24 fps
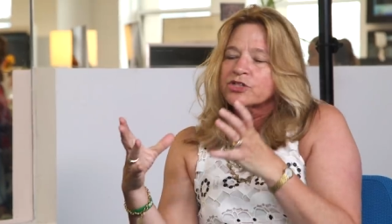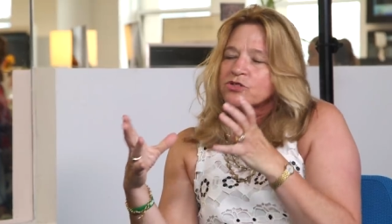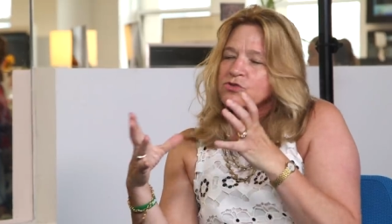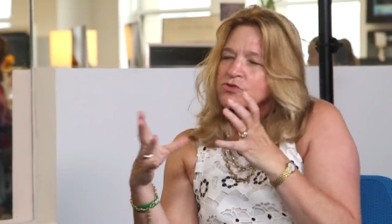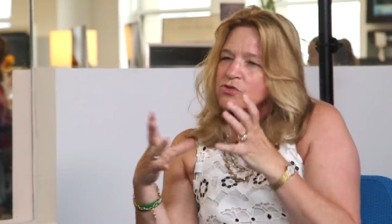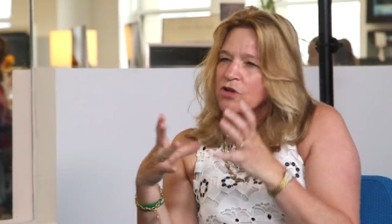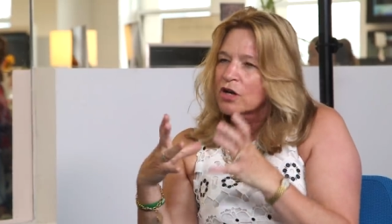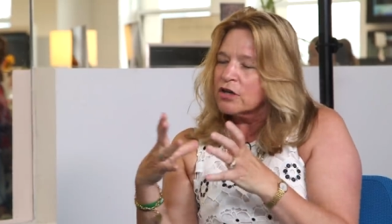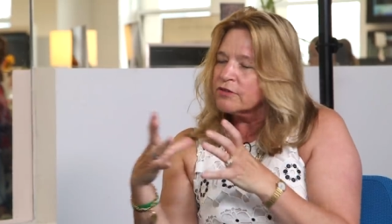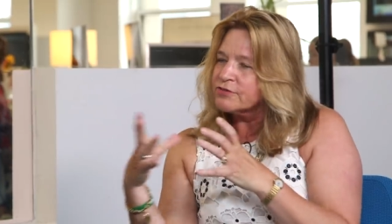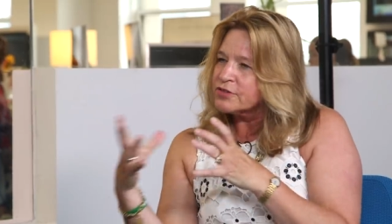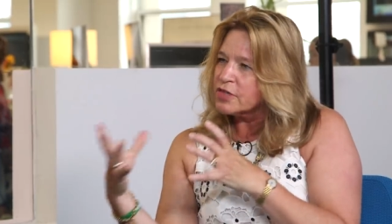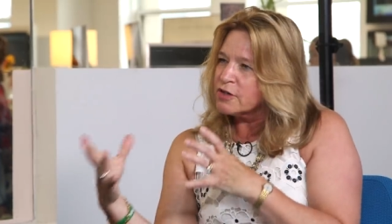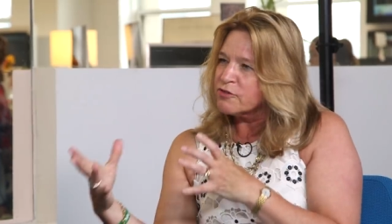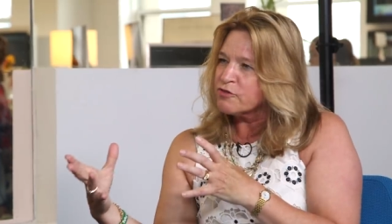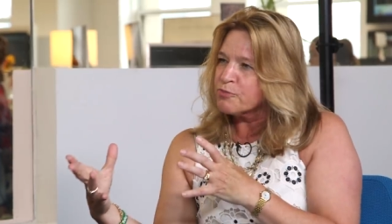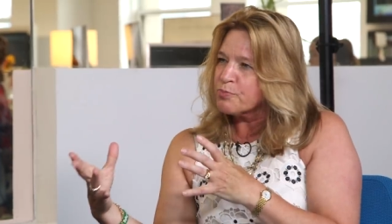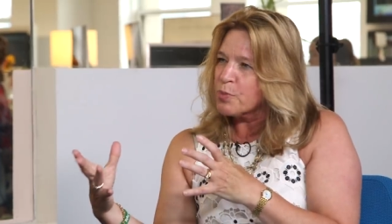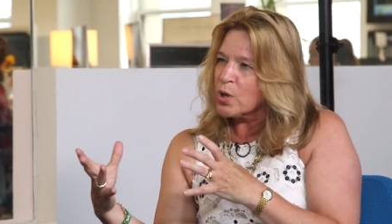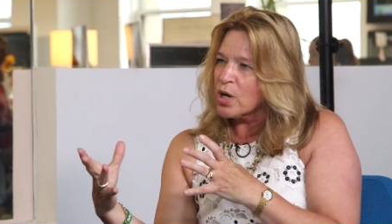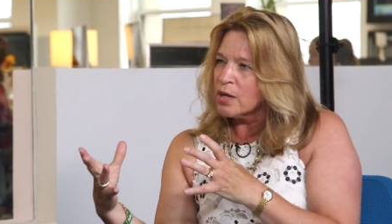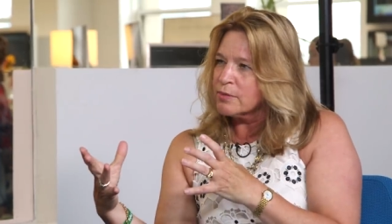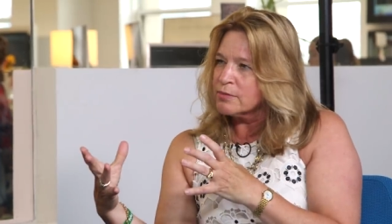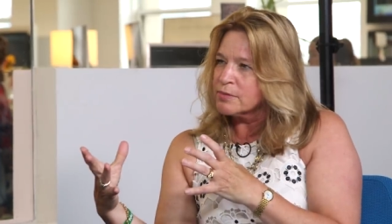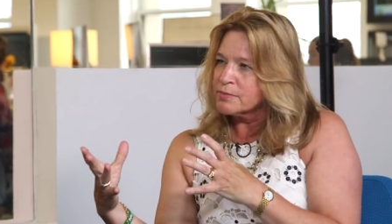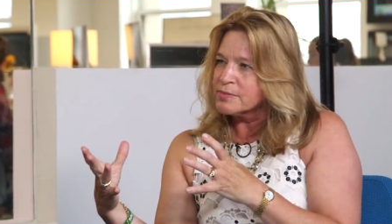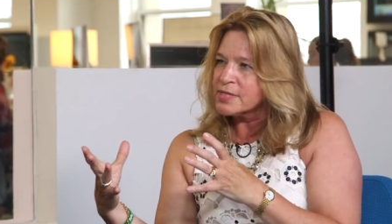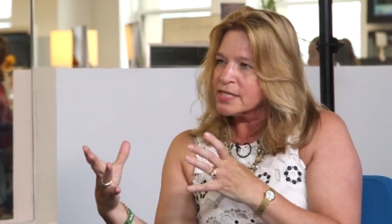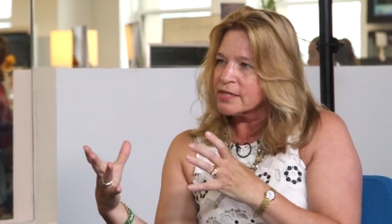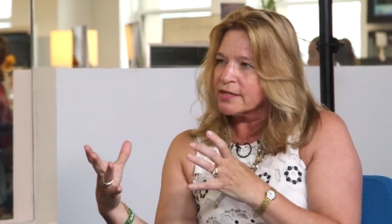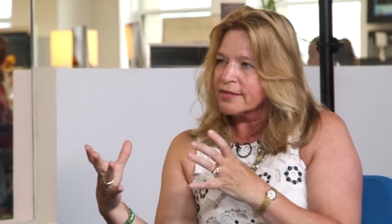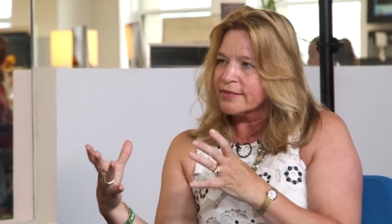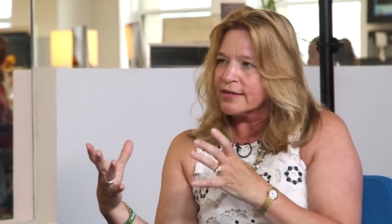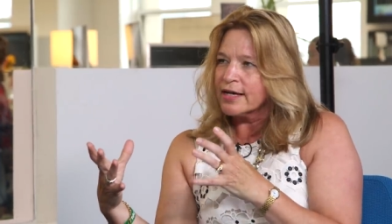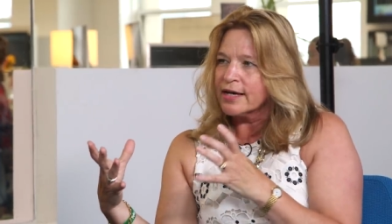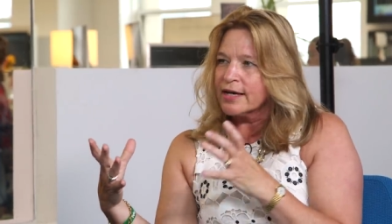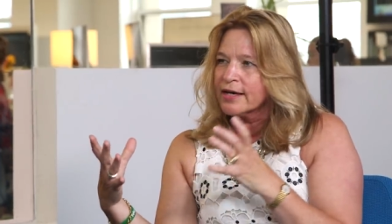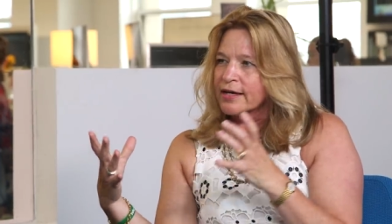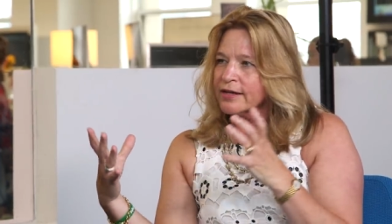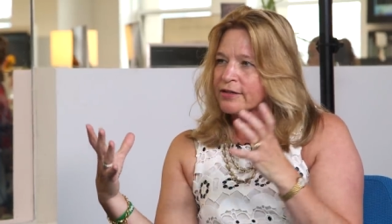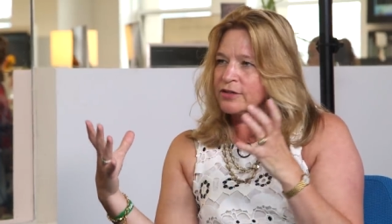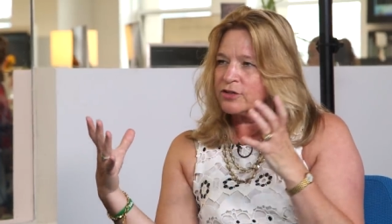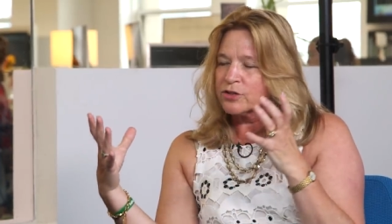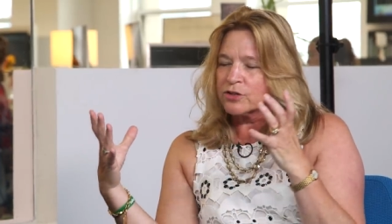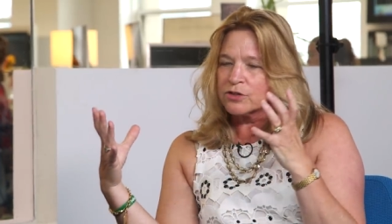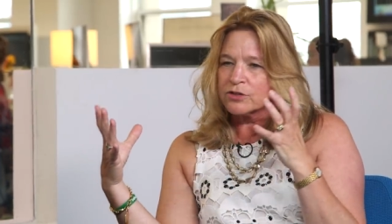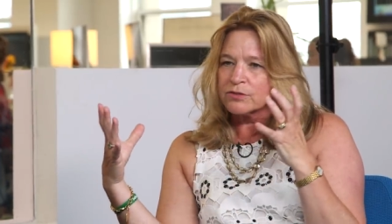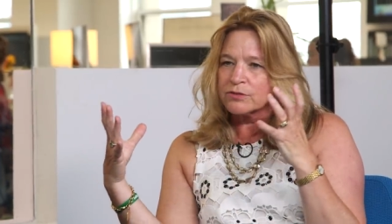when you solve tough problems like
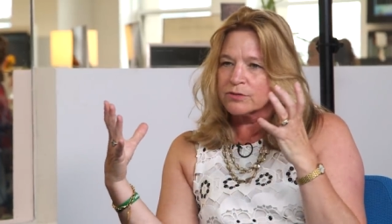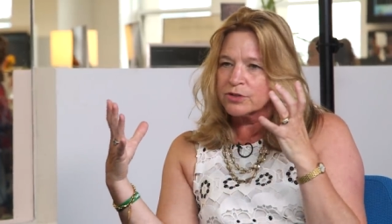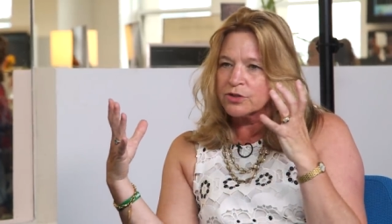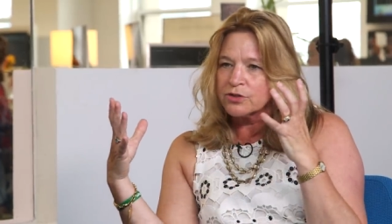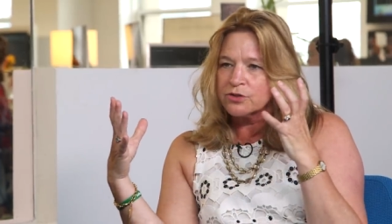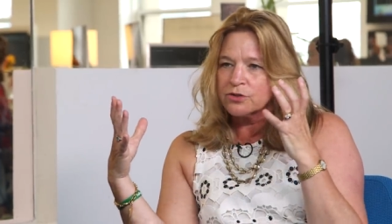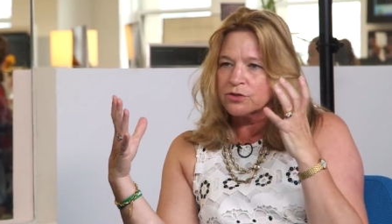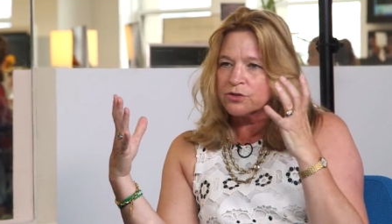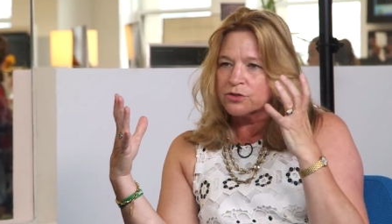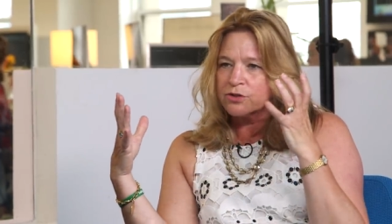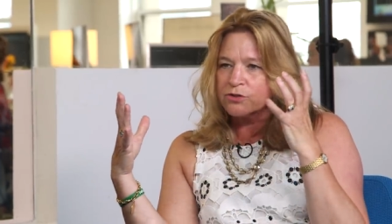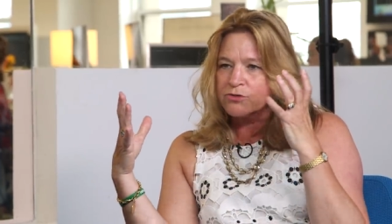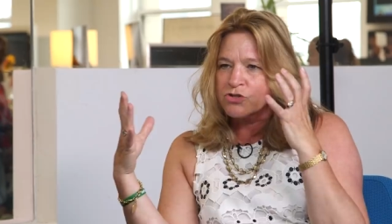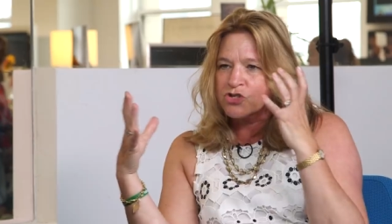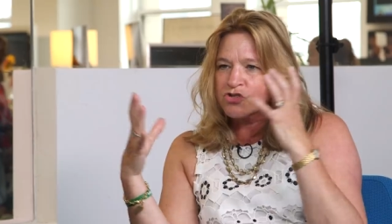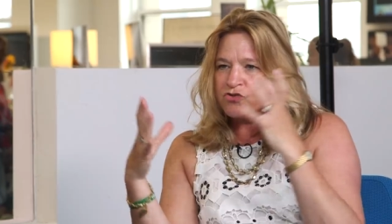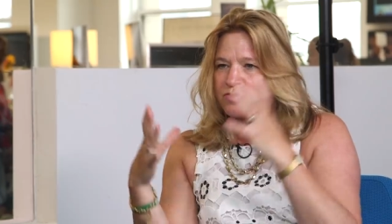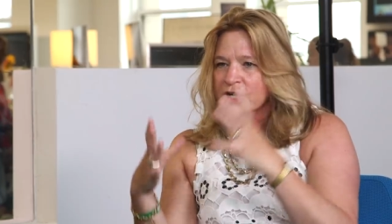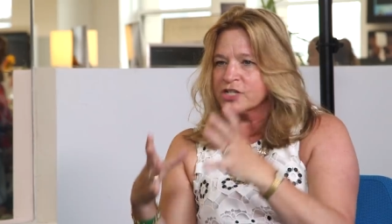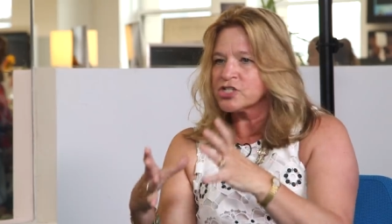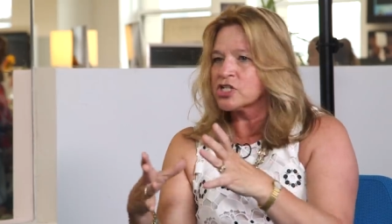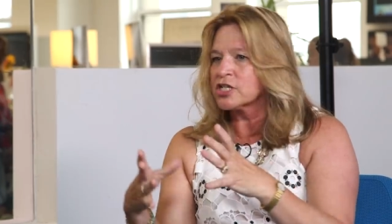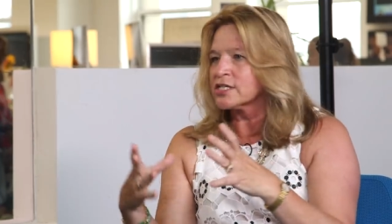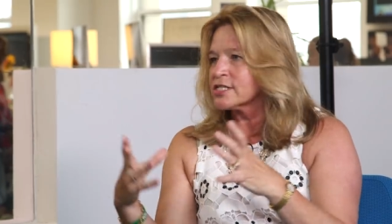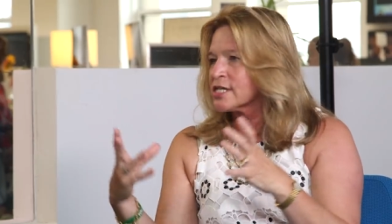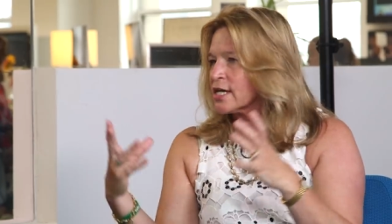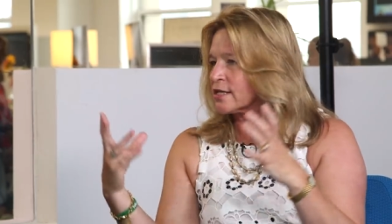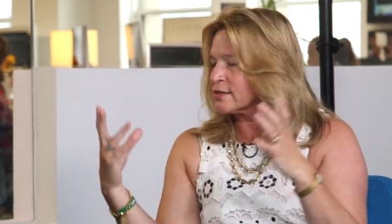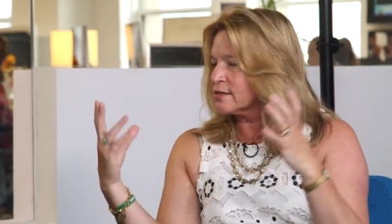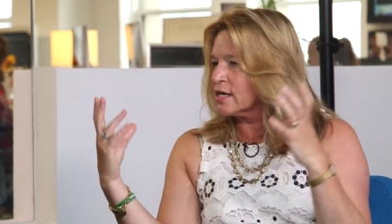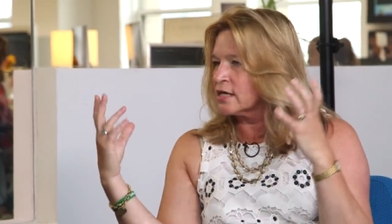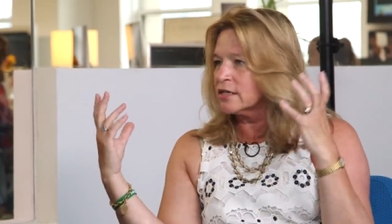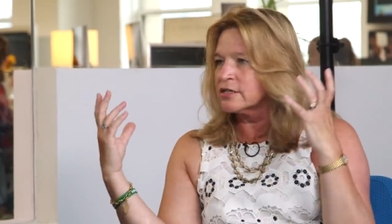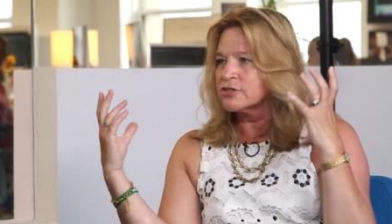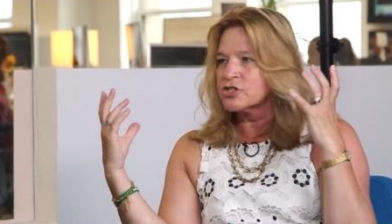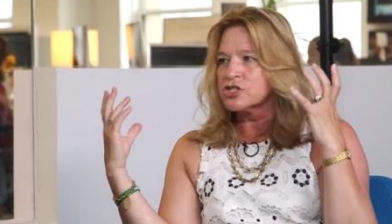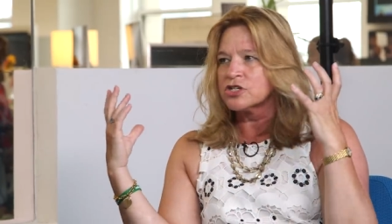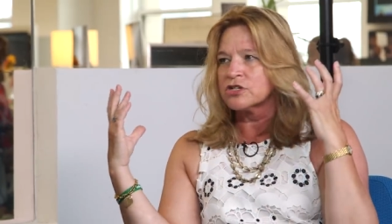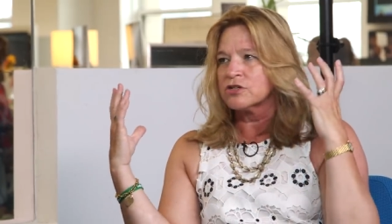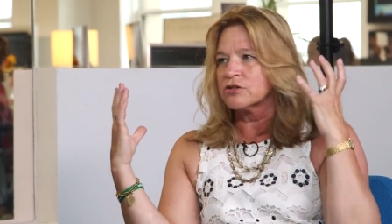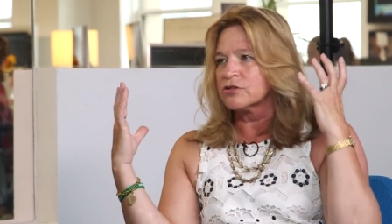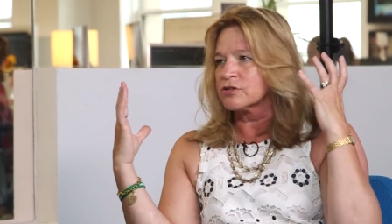that, you're you're stretching technology,